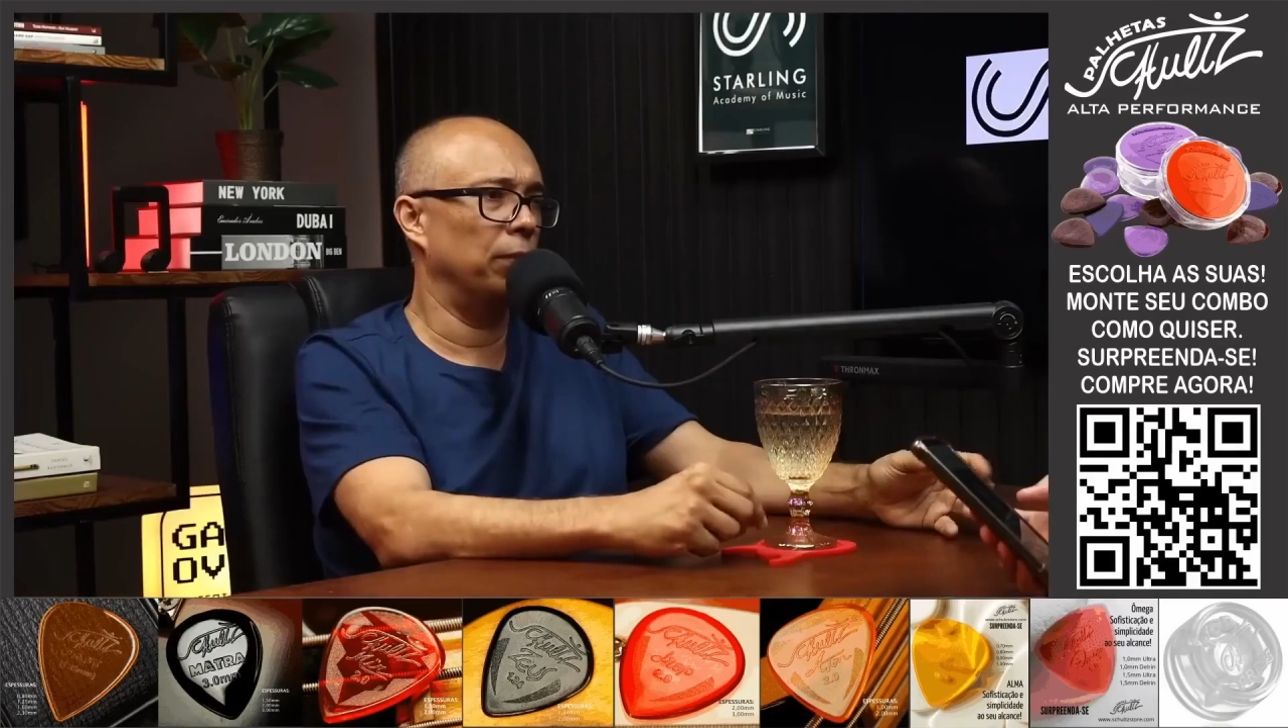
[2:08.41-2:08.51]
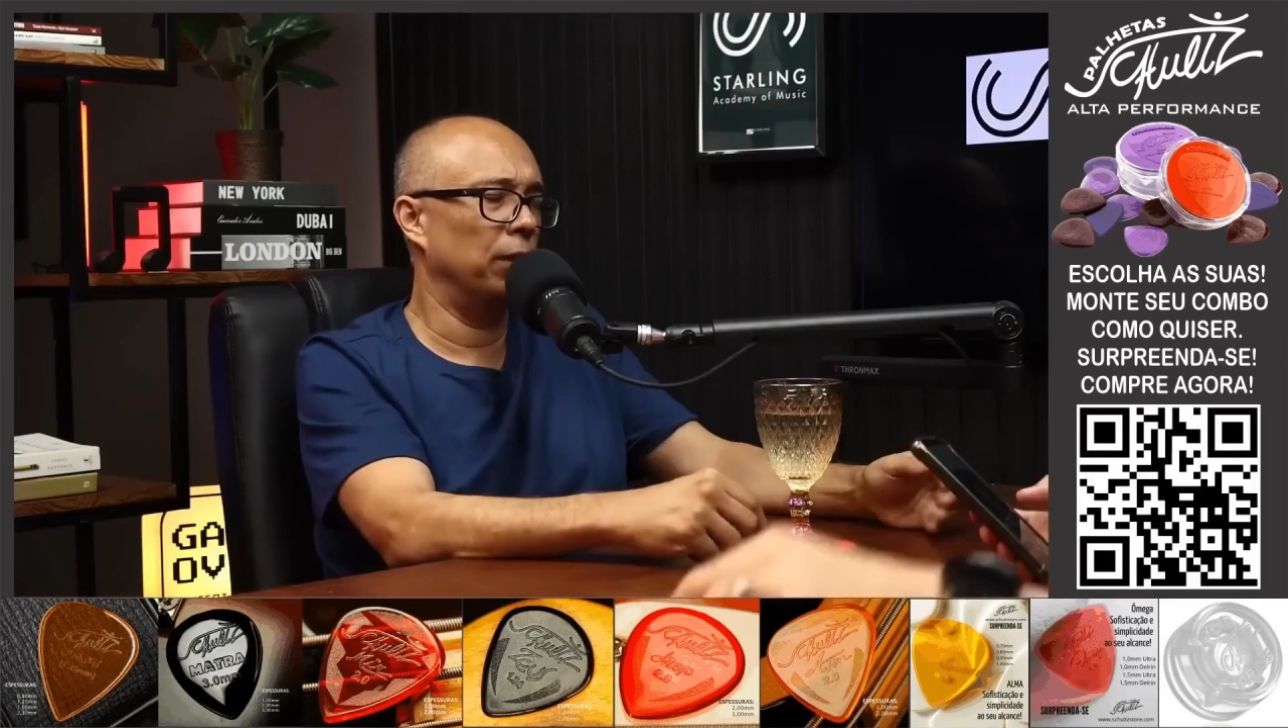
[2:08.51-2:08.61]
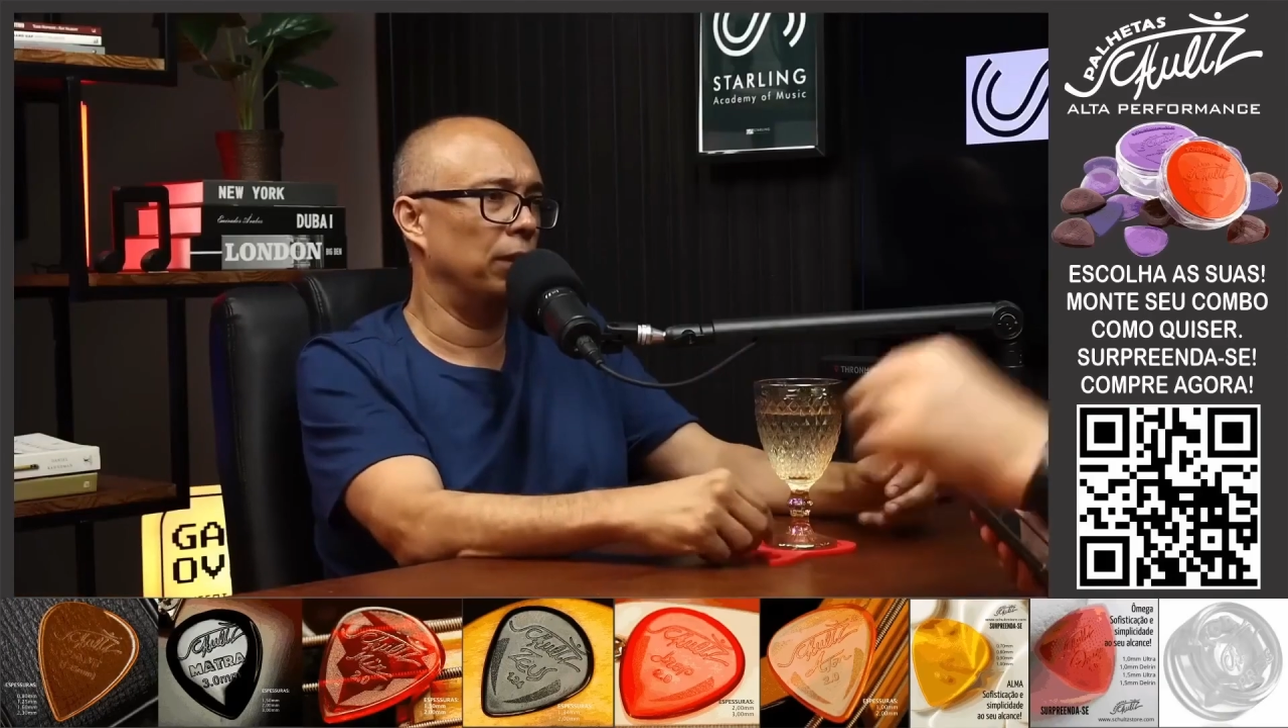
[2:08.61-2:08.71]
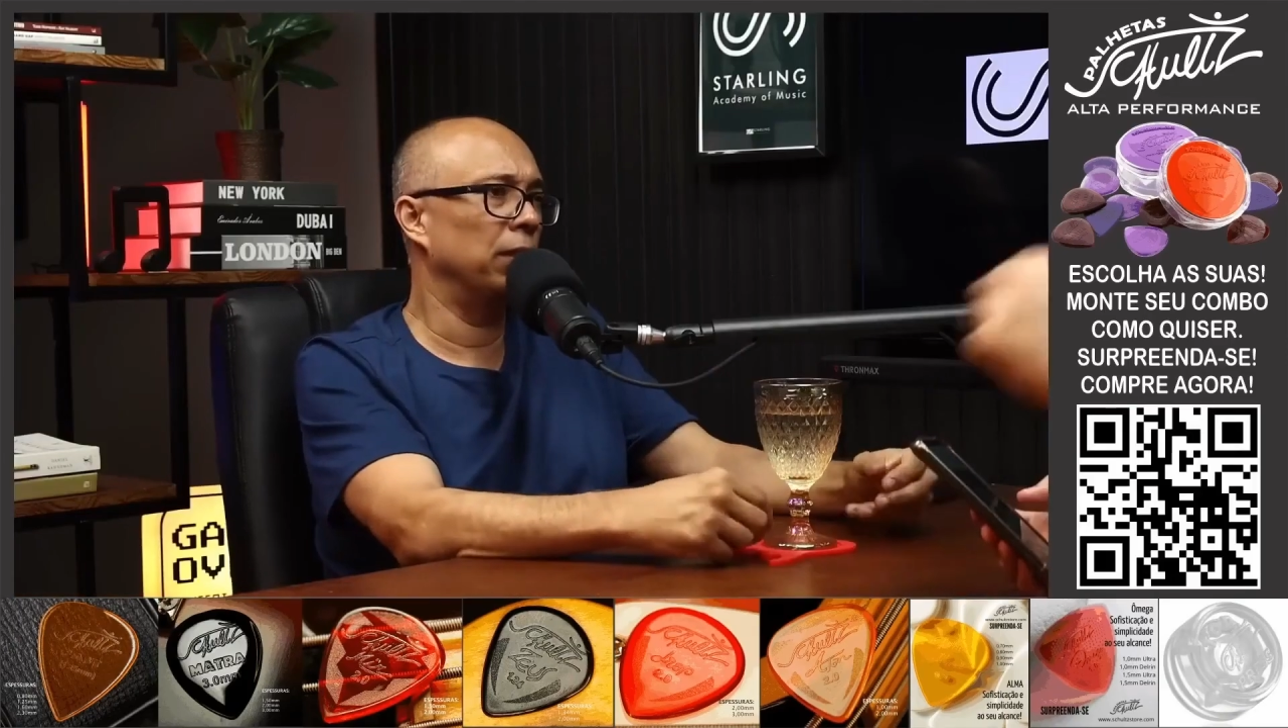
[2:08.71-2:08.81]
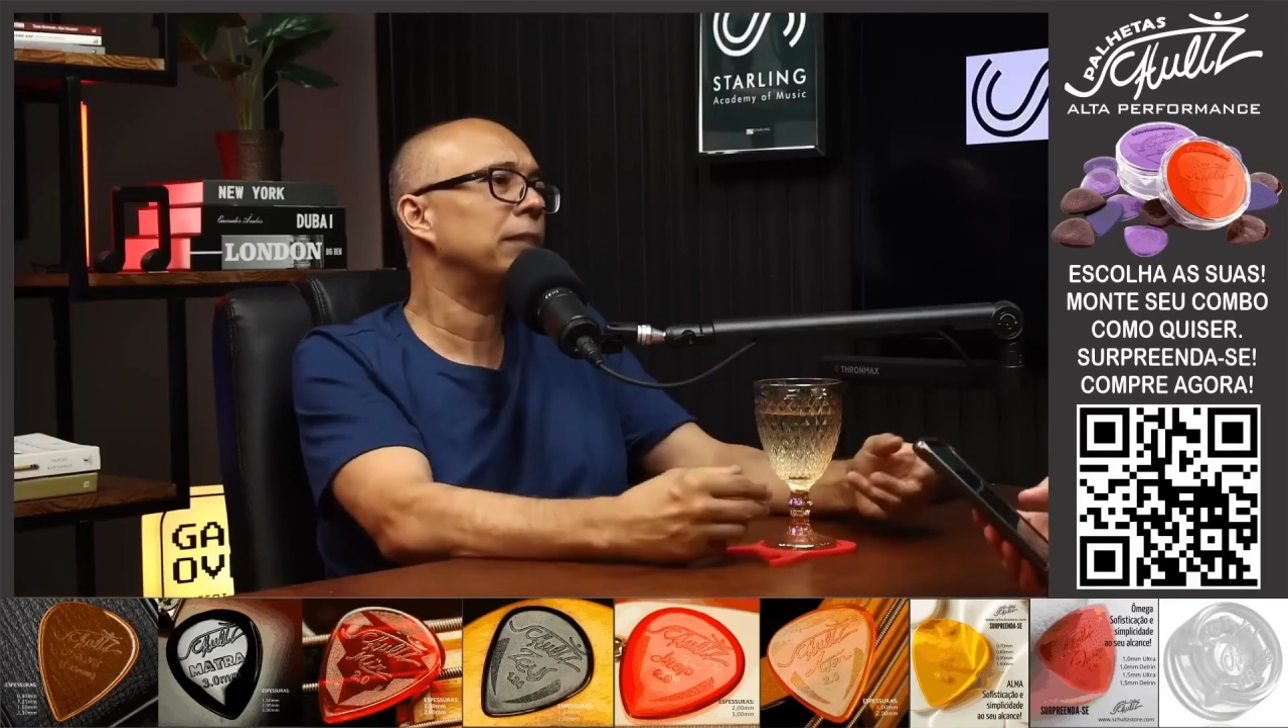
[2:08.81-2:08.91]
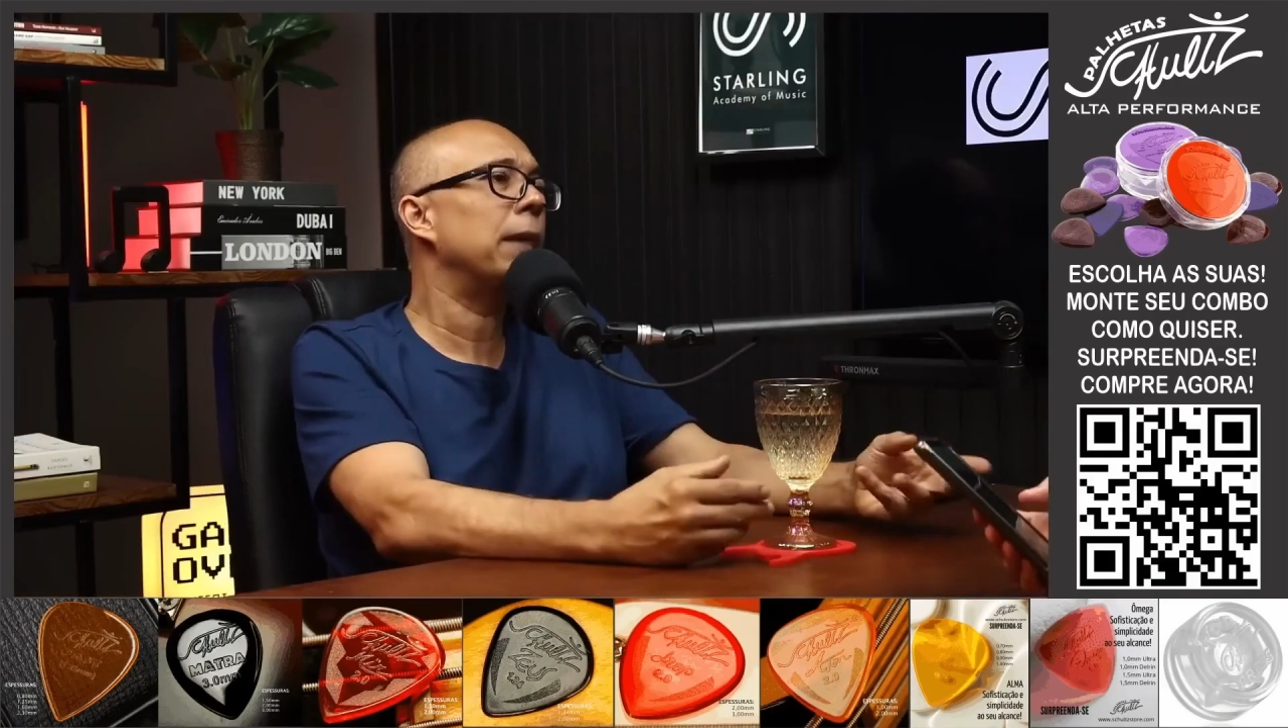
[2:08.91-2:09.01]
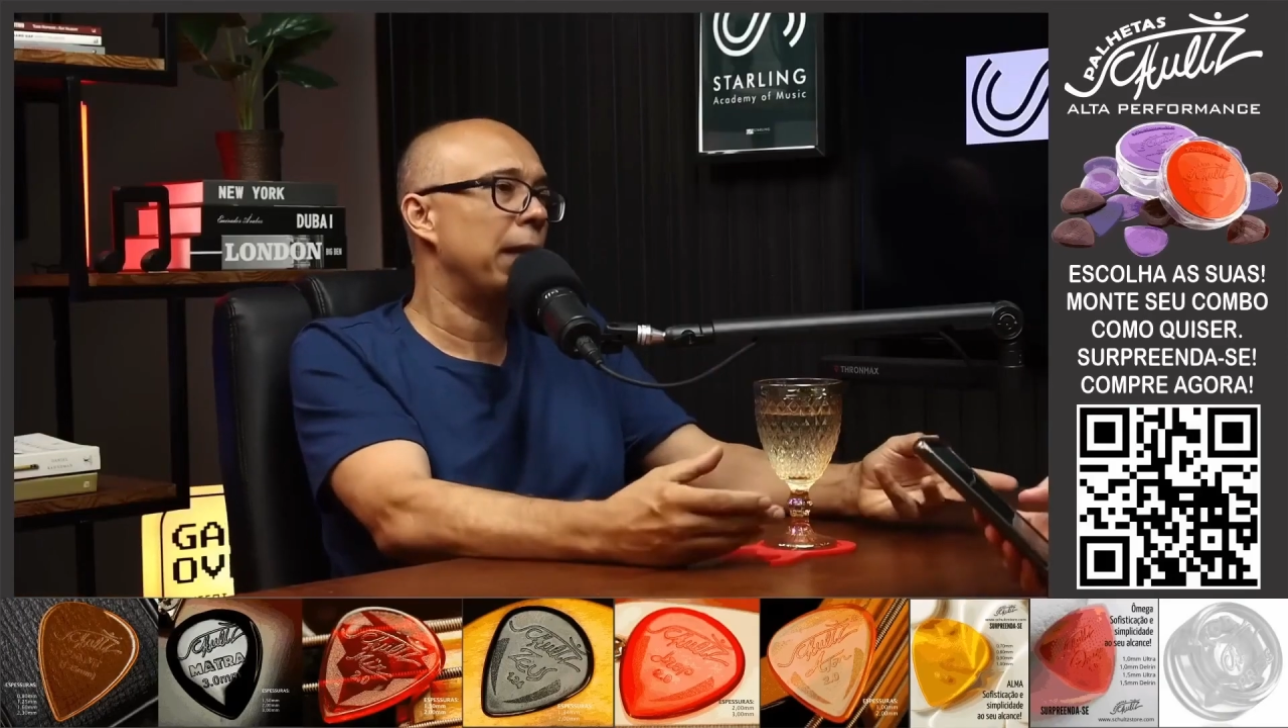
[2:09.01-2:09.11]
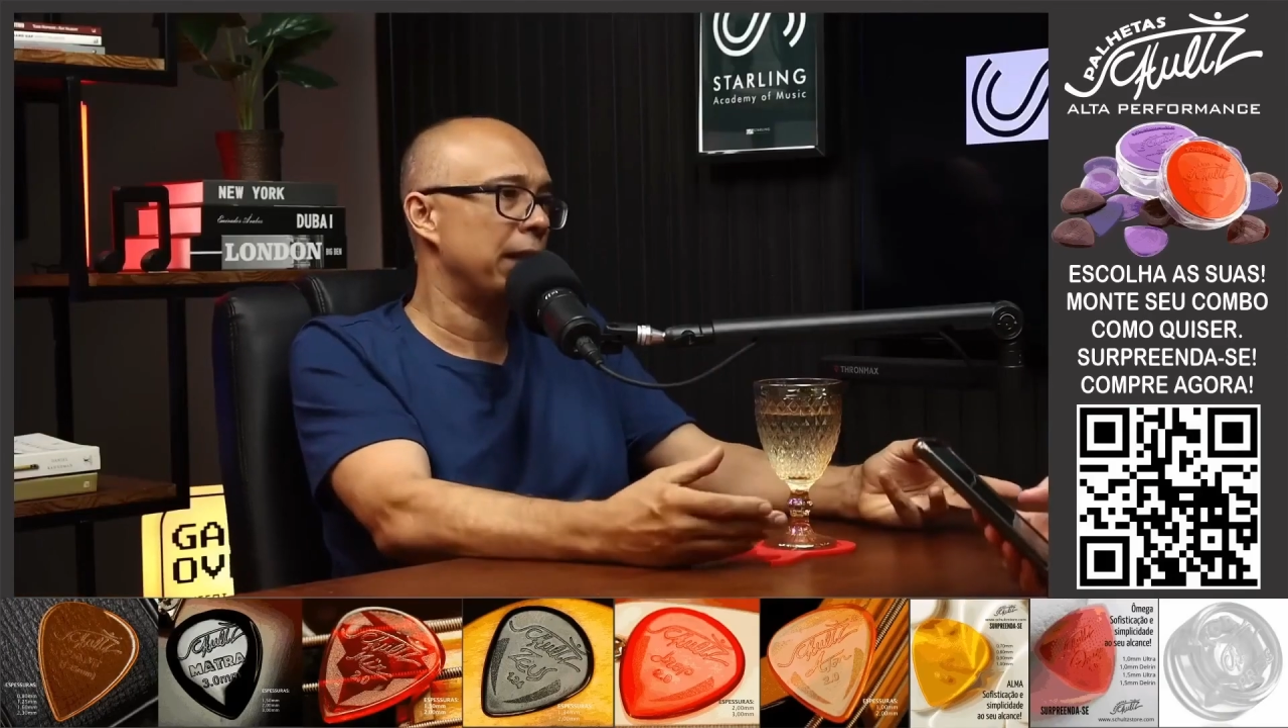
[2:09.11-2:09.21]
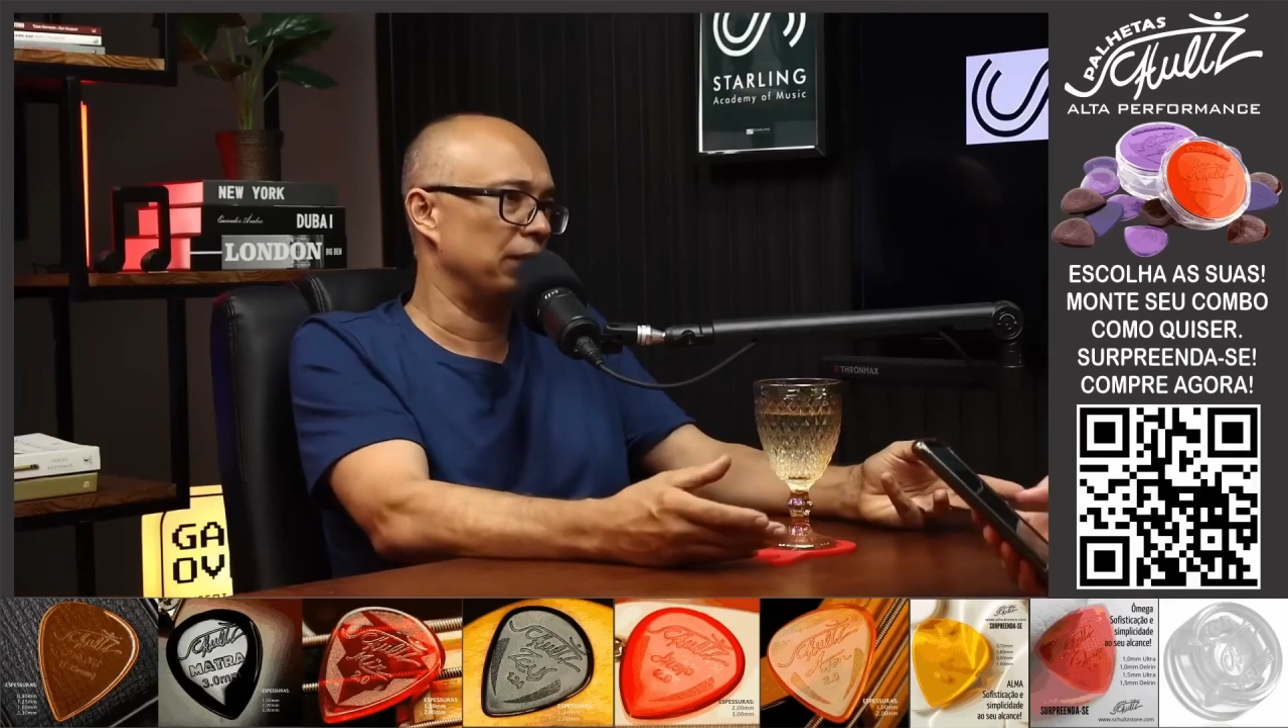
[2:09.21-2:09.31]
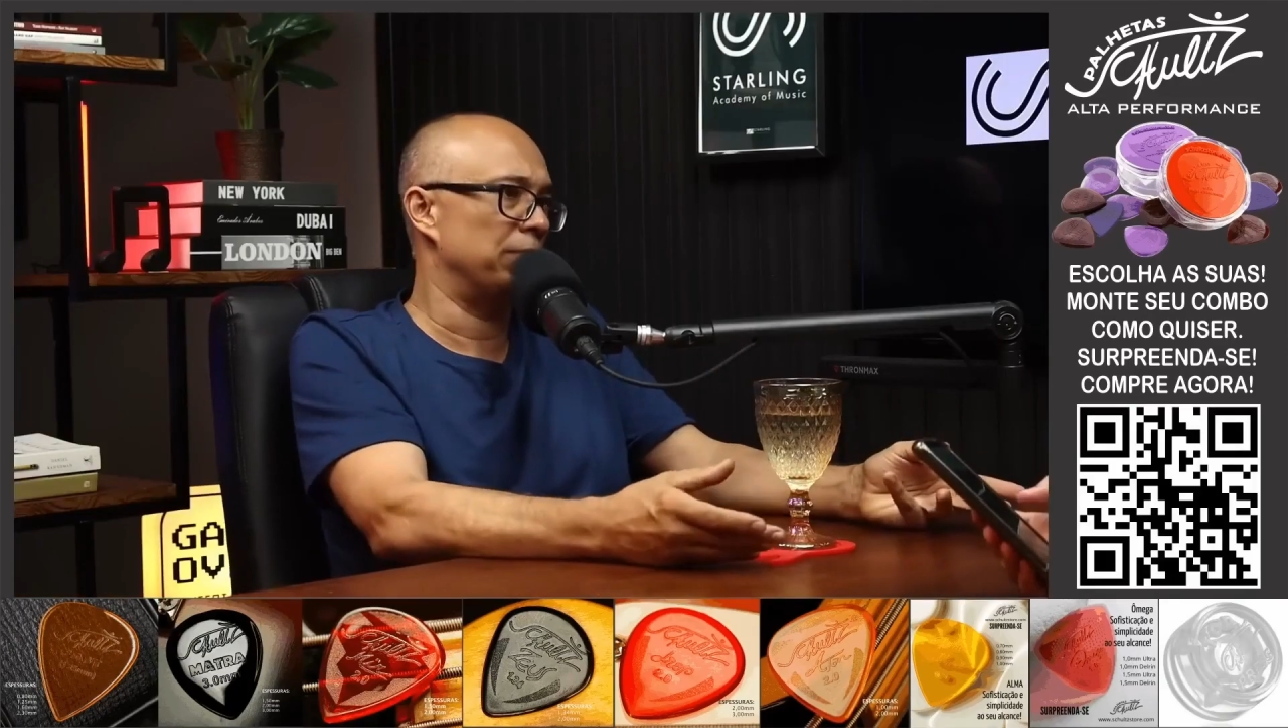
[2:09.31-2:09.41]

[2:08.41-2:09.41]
use TS,